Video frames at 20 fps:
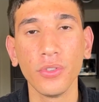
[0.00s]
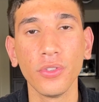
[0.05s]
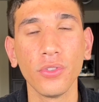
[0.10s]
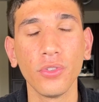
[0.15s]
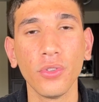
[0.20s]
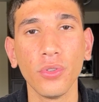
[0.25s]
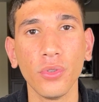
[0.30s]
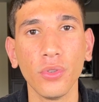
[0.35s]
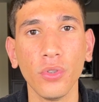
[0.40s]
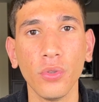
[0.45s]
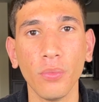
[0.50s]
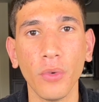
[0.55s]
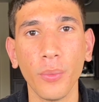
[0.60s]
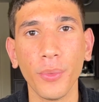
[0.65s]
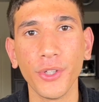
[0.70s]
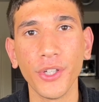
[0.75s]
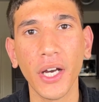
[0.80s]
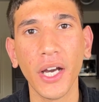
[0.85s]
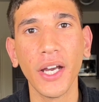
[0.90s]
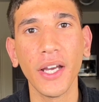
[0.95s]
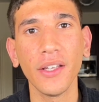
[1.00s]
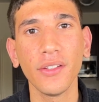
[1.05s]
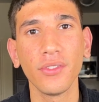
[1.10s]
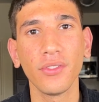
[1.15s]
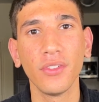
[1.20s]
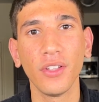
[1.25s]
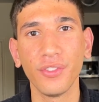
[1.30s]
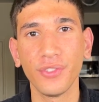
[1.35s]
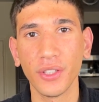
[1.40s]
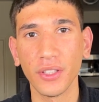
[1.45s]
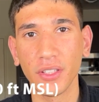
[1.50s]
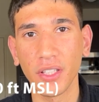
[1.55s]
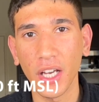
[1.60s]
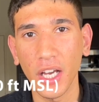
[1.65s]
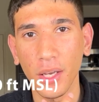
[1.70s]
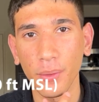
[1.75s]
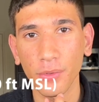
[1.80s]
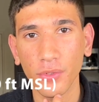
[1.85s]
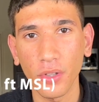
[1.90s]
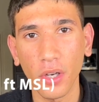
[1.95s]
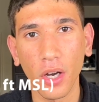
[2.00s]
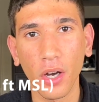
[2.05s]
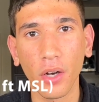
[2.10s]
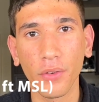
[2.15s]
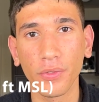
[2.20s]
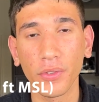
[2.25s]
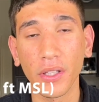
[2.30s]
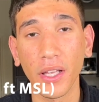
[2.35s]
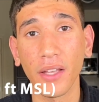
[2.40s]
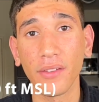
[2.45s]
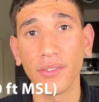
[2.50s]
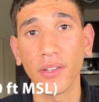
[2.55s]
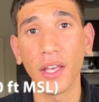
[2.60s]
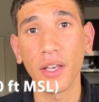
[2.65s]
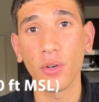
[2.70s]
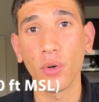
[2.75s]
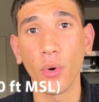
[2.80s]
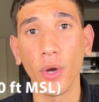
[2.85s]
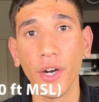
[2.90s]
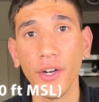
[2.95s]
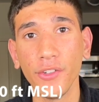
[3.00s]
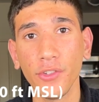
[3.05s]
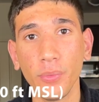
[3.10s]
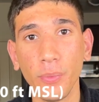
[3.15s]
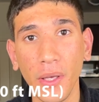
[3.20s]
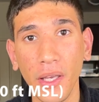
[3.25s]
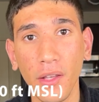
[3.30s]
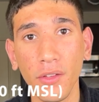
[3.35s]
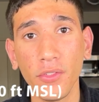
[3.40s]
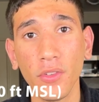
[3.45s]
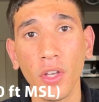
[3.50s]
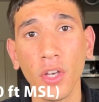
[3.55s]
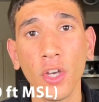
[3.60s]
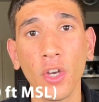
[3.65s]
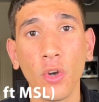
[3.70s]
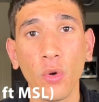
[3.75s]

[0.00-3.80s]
to memorize different types of class echo airspace